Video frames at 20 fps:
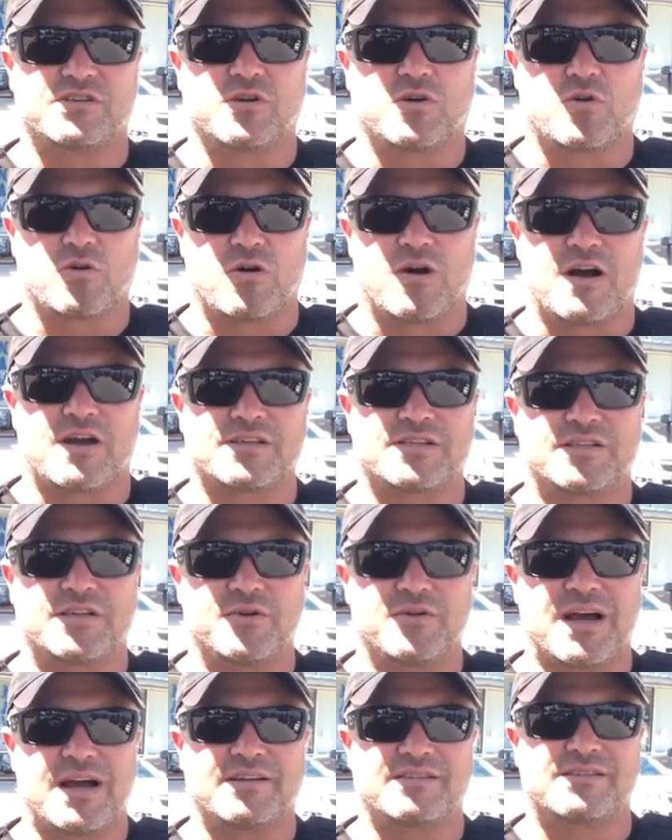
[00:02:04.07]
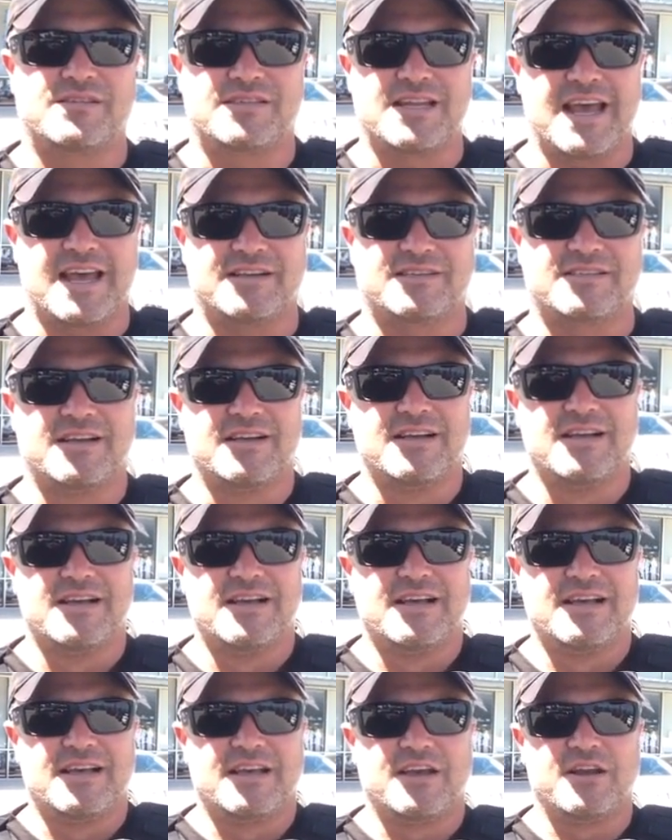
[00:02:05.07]
across the United States.
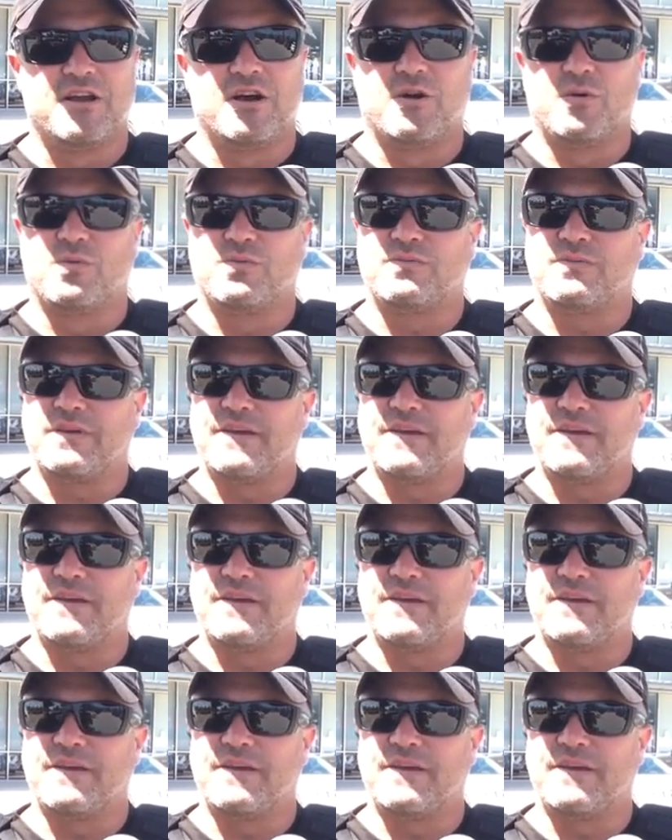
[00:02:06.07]
You know,